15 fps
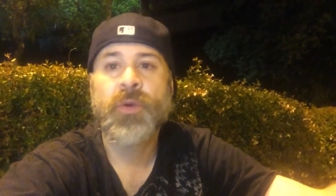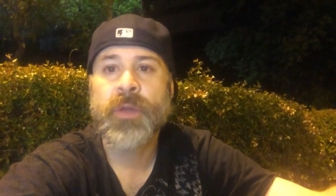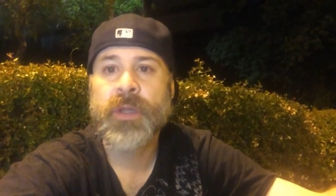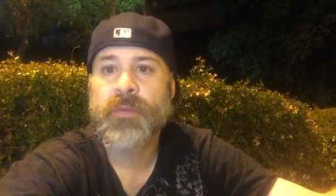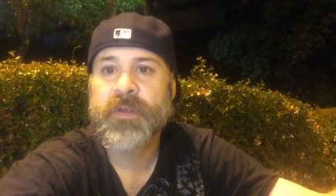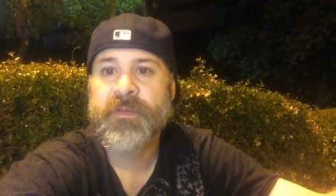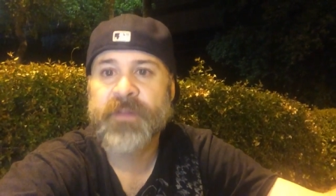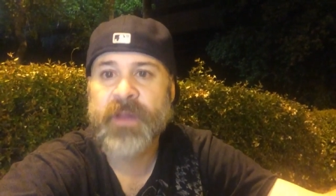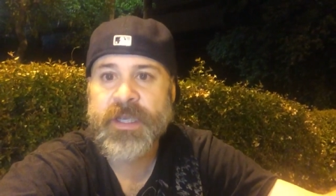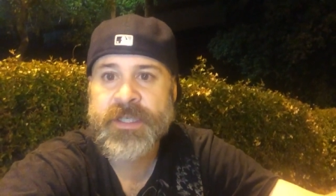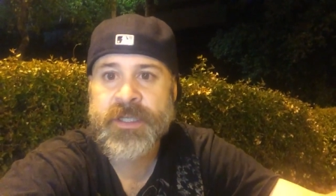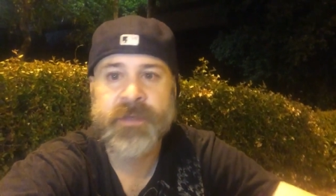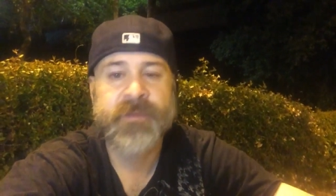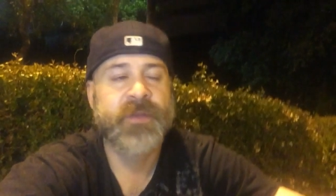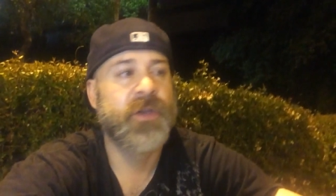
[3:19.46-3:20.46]
totally a
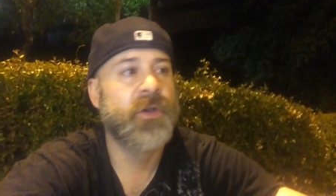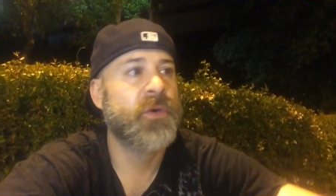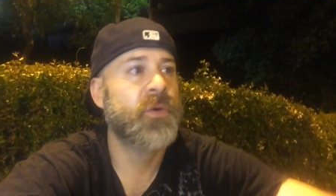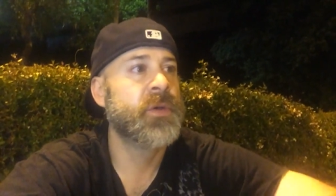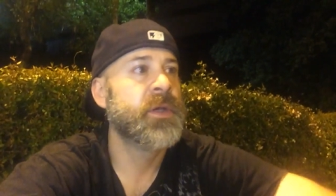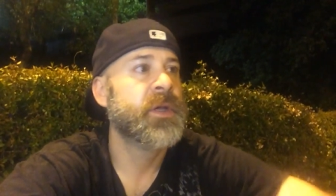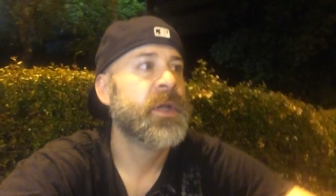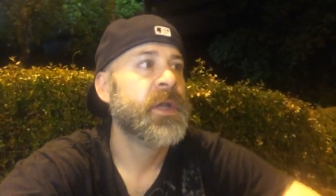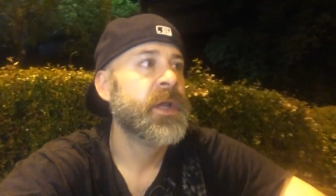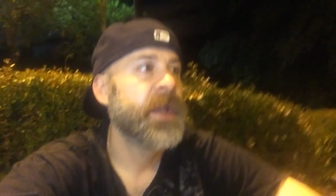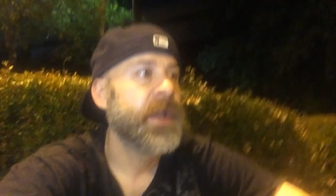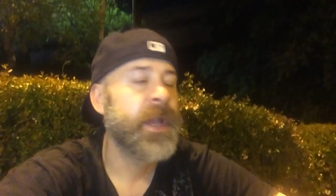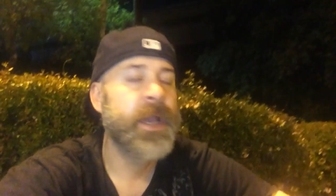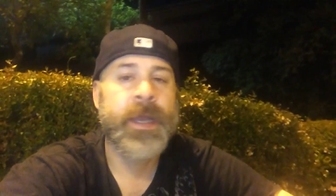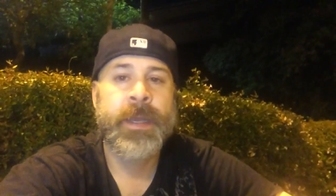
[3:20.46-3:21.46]
reflection of you.
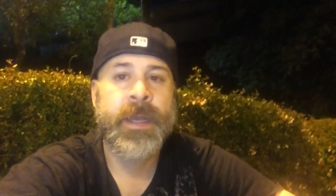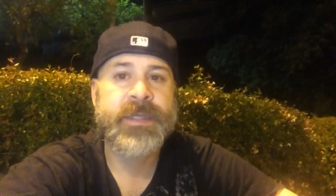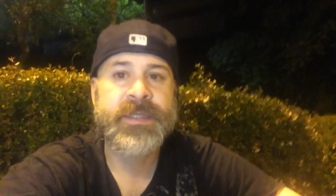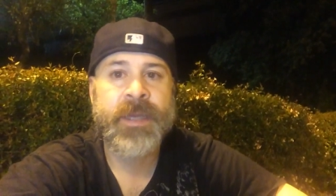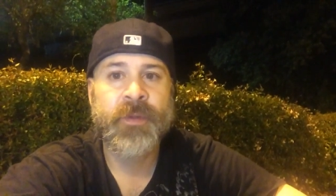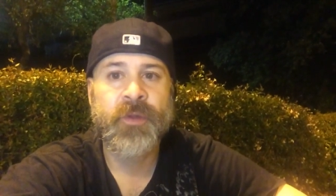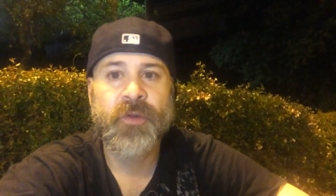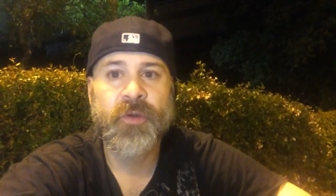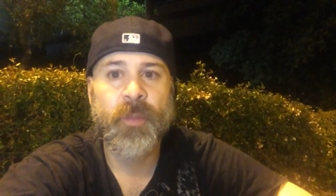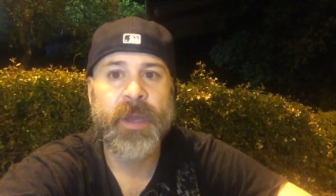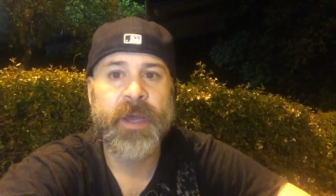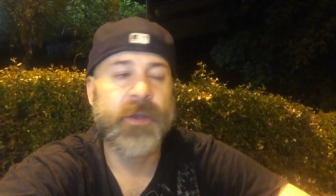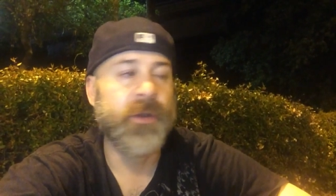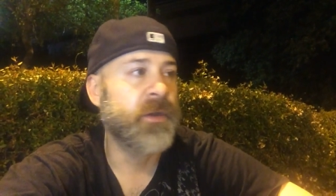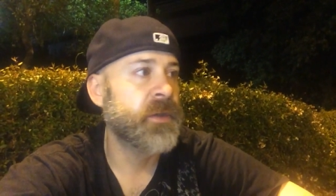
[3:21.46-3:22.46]
And next time you'll do
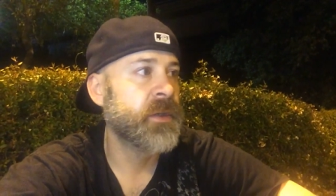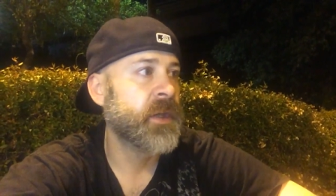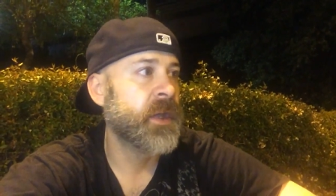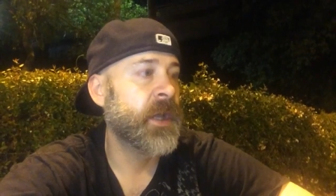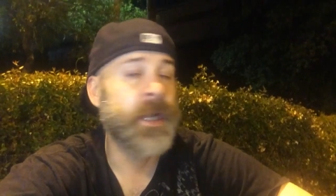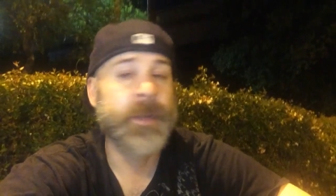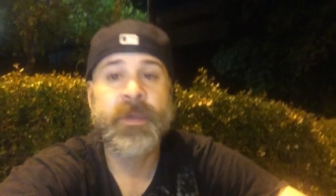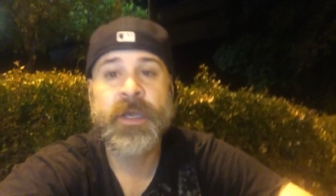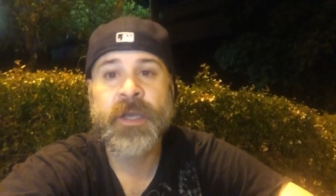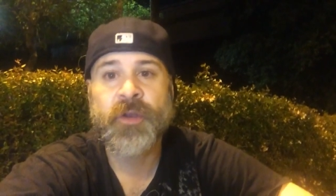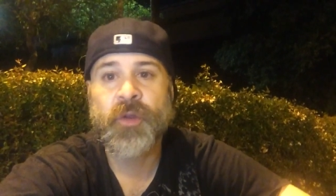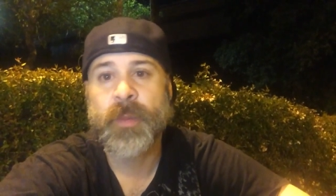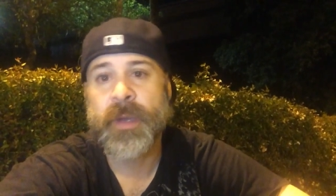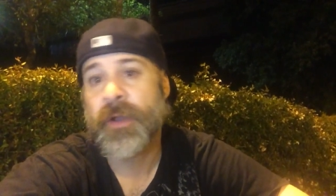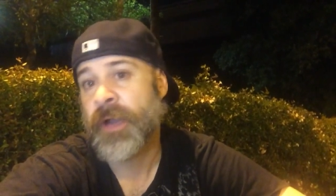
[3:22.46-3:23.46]
better. And I'm going to
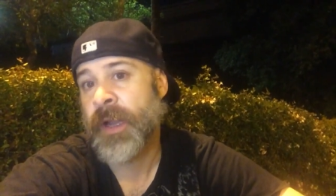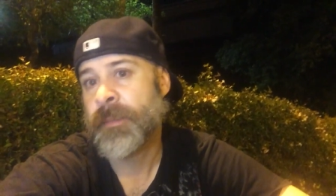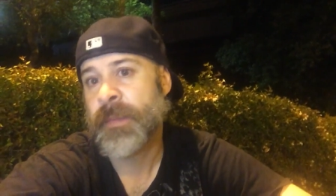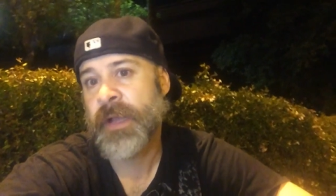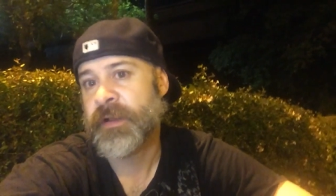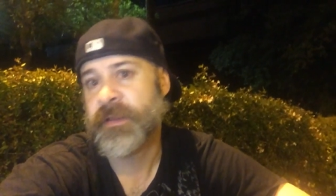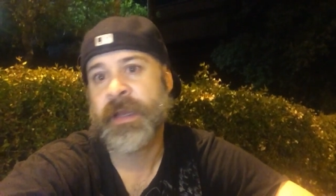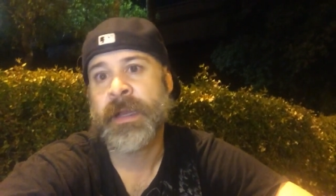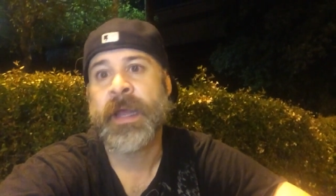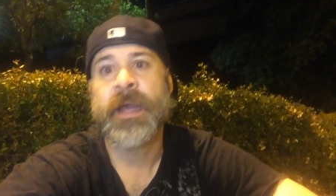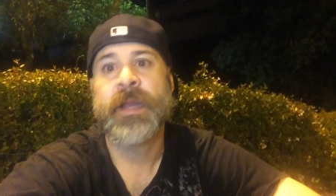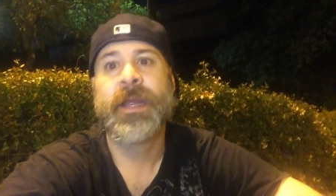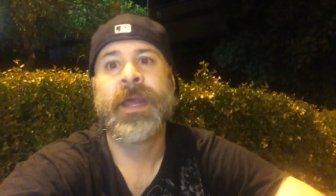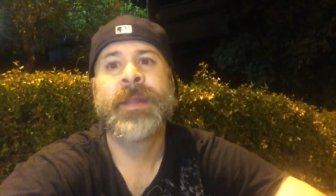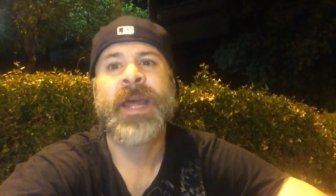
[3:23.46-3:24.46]
do better, and I'm better than
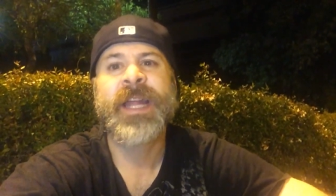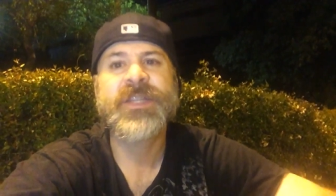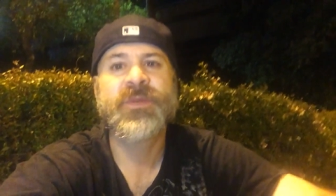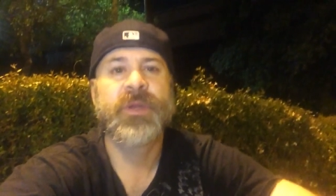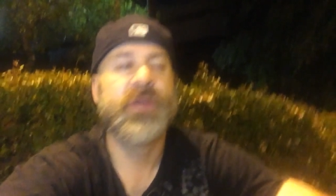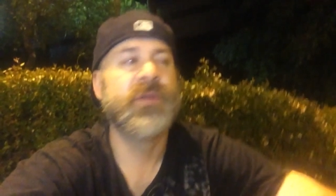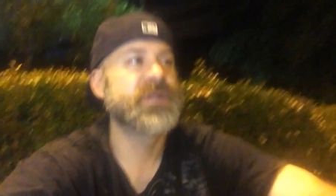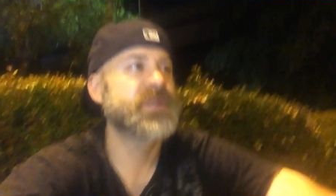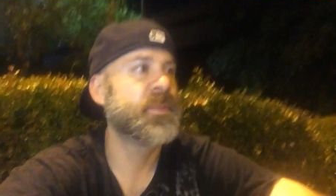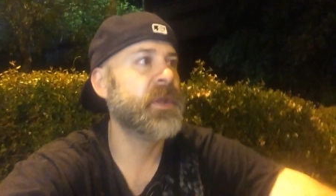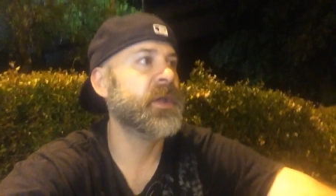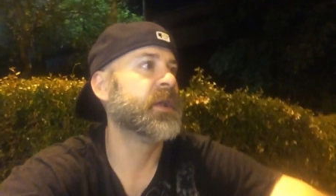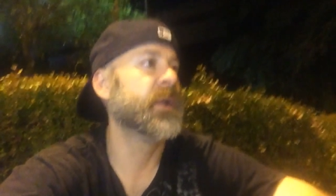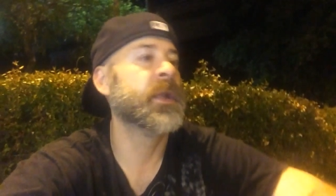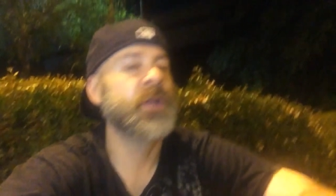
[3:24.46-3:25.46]
that. And that's what you
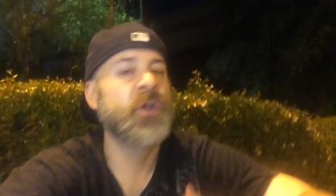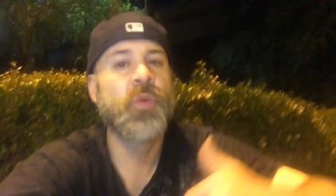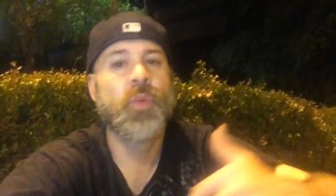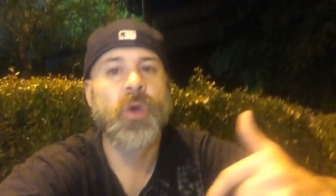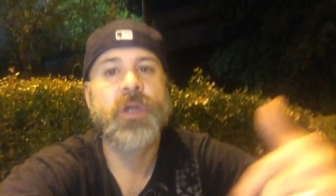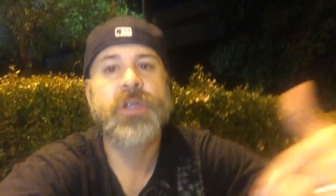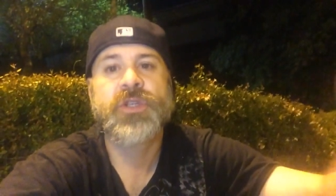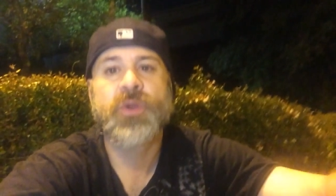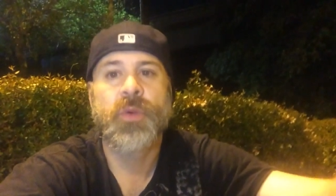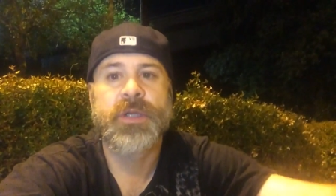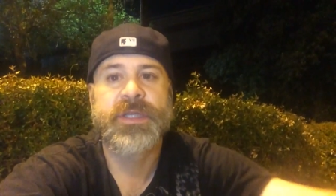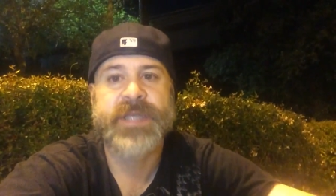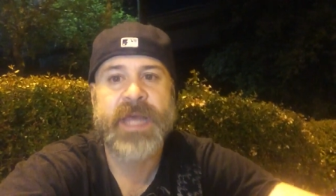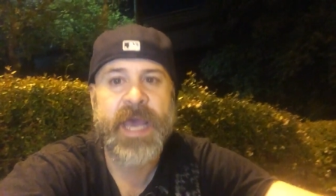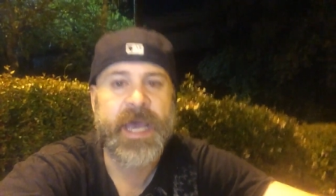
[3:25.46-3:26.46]
speak. And then you work
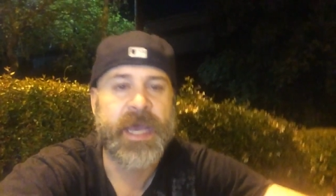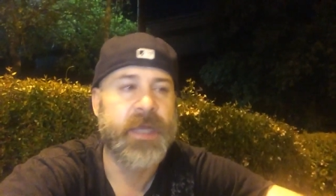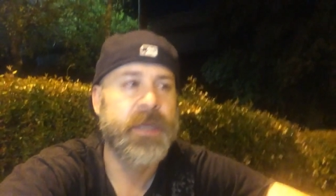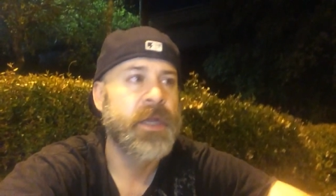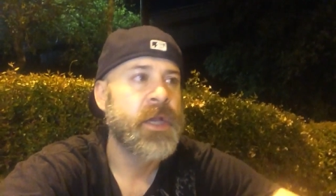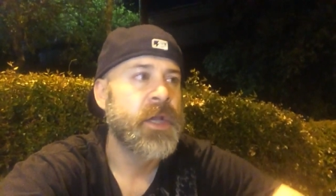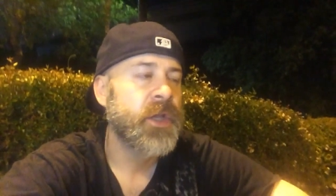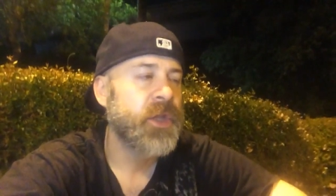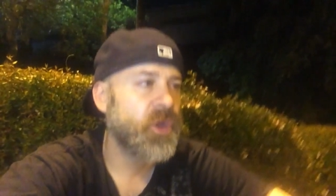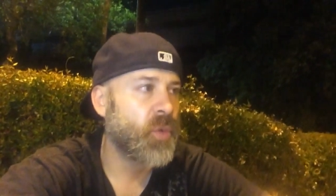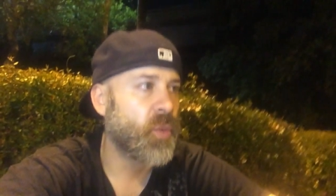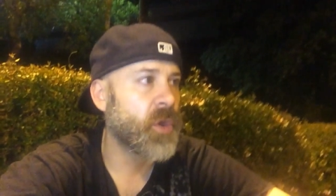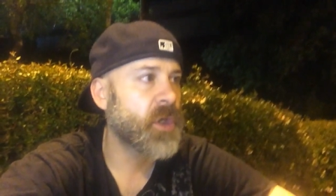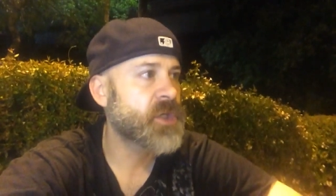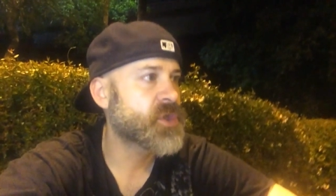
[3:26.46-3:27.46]
towards that. You
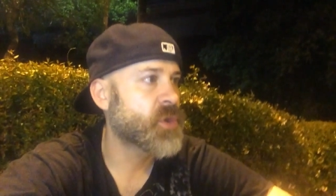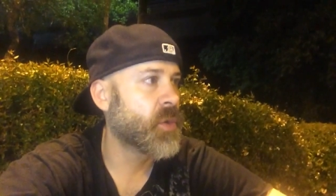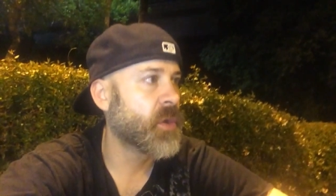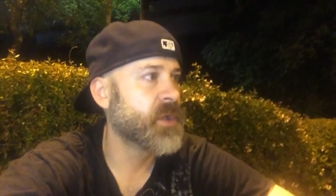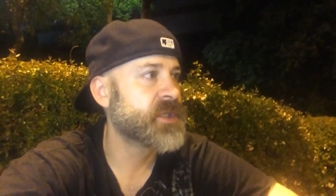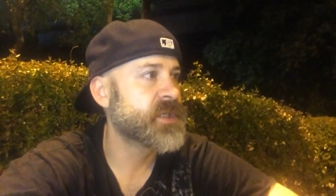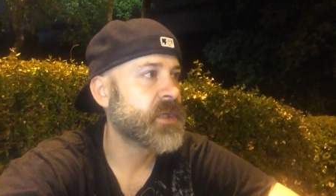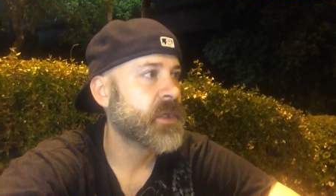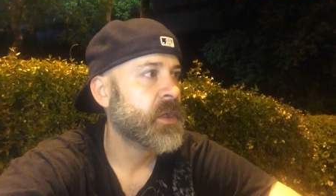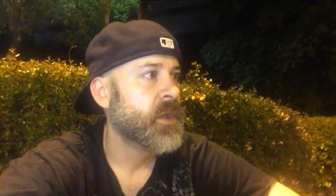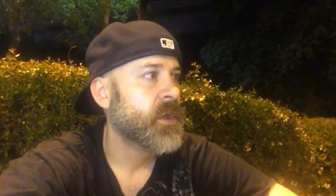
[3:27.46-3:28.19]
work towards